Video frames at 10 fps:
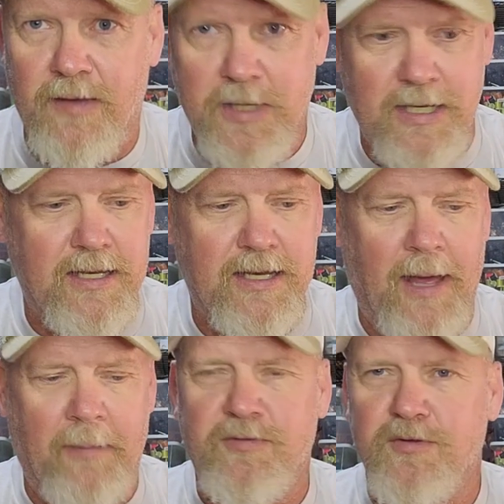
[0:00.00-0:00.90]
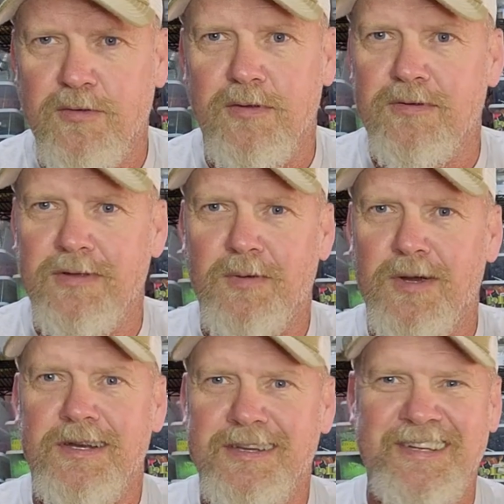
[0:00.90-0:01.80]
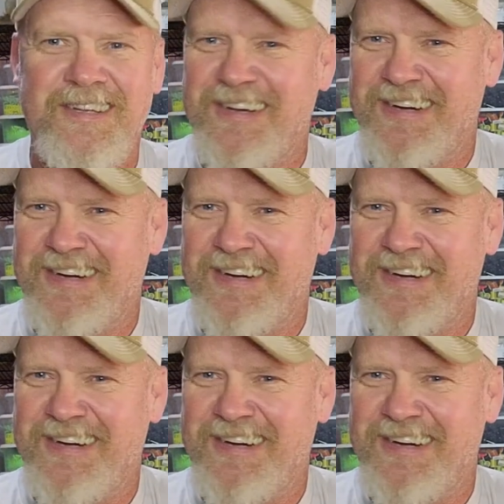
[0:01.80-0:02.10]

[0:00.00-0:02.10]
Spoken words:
It absolutely worked.